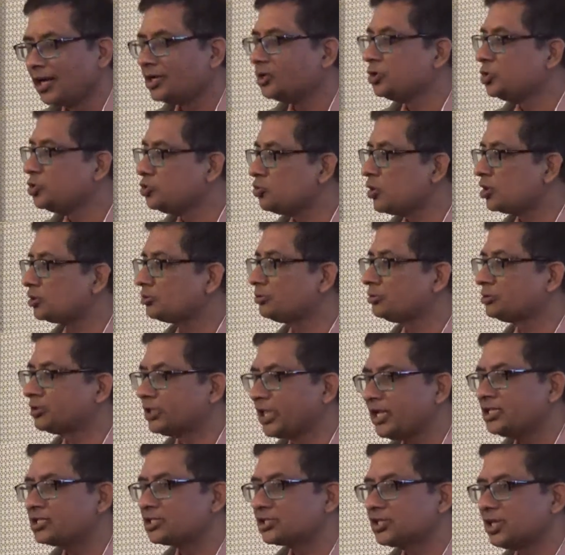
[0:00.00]
And you want to
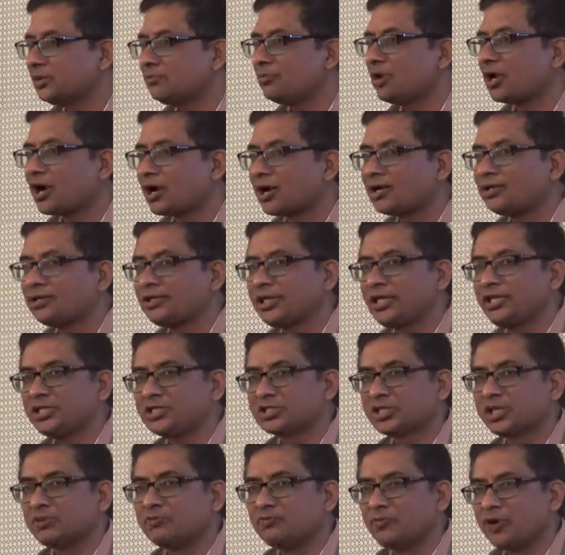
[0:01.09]
teach them or
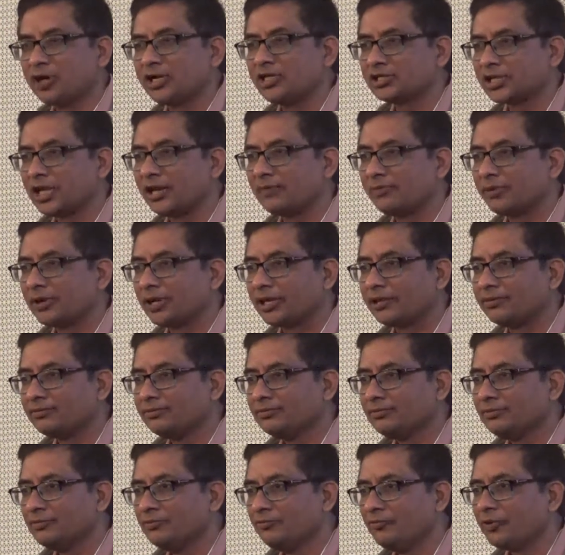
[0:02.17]
unteach them what is happening.
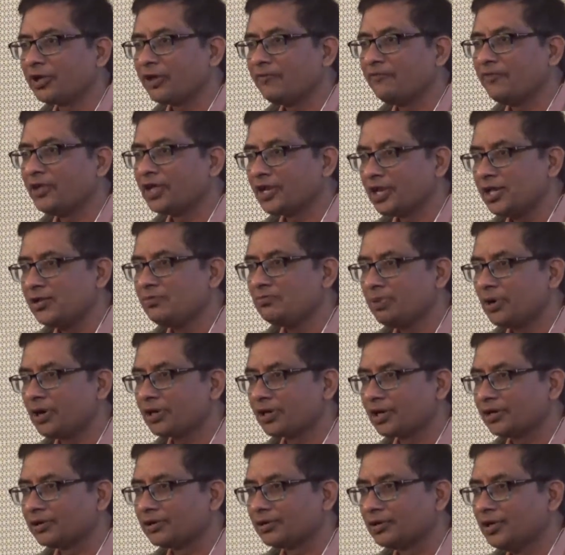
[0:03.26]
Okay, very
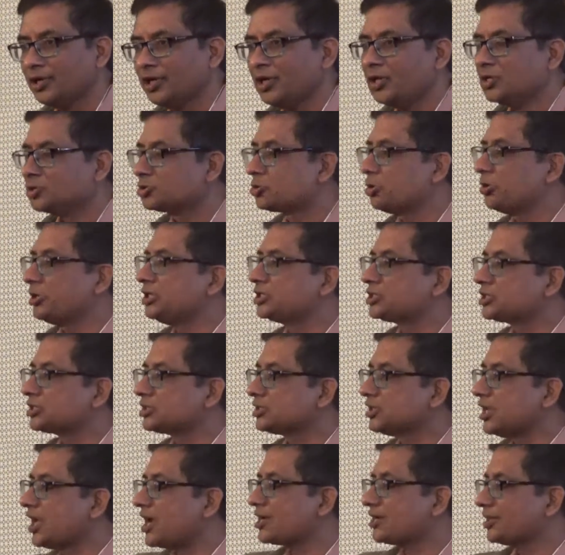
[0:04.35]
important. So it's
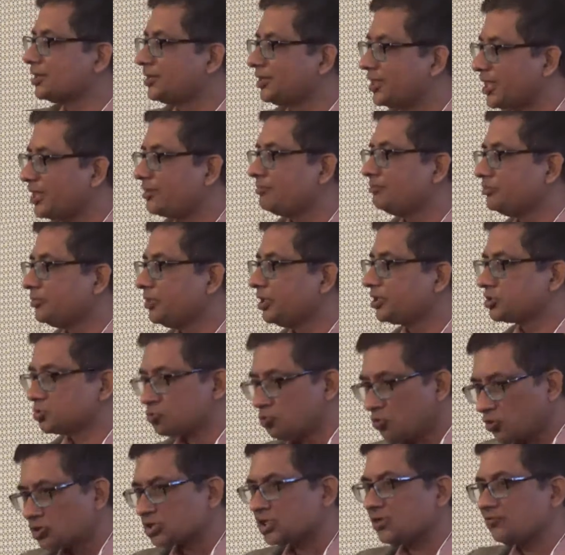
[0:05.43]
not them, it's
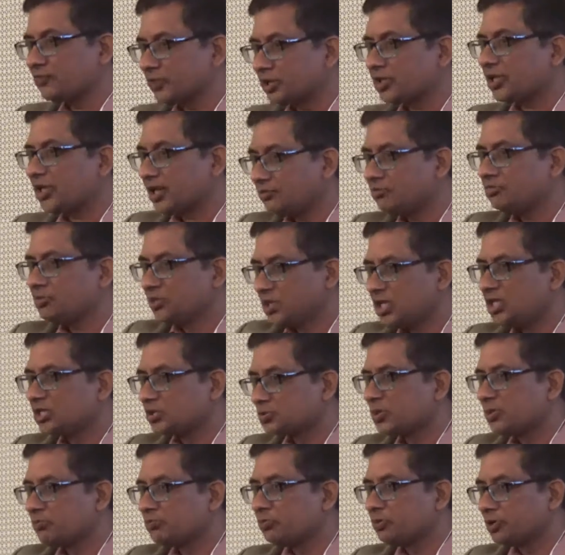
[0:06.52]
most of the time these
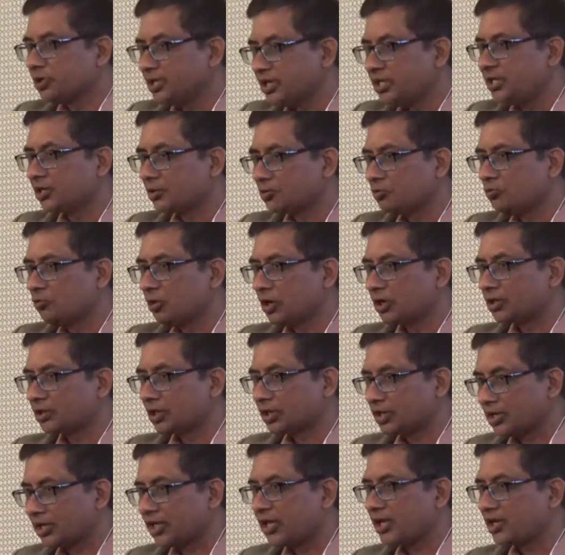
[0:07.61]
people here who are
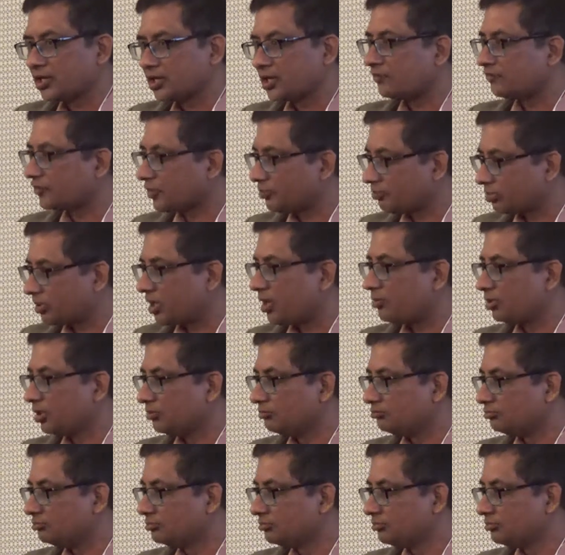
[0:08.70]
the creator of the problem.